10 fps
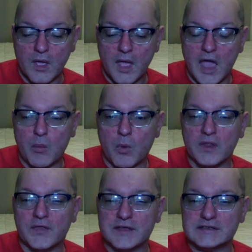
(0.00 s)
And one of
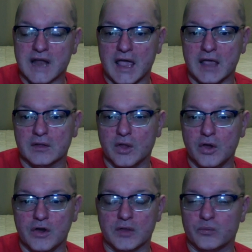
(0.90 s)
the things that I
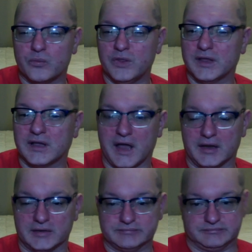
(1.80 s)
learned that really kind
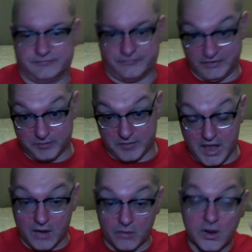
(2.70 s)
of freaked me
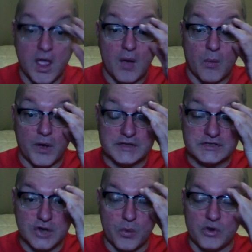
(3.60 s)
out was,
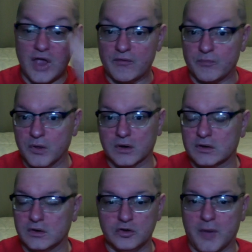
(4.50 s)
you know, when you have milk,
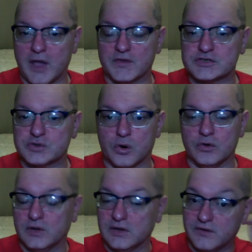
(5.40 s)
you know, you buy at the store and
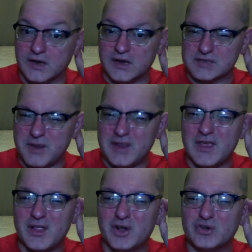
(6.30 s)
you leave it in, it's been there
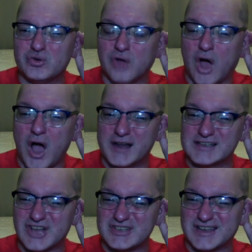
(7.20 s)
a little too long and it
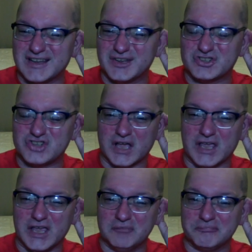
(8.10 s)
starts to get a little
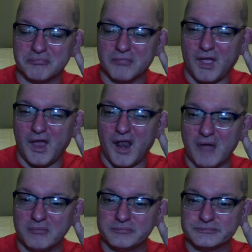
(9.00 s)
chunky, you know,
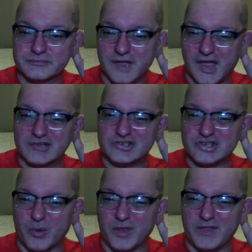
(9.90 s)
a oh, little
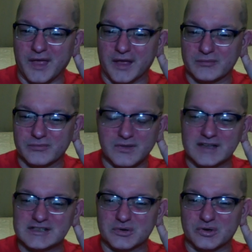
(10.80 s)
chewy there,
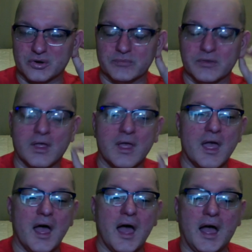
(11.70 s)
not so good.
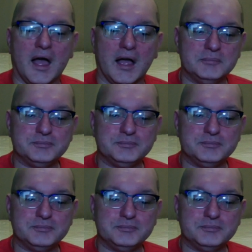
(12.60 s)
Uh,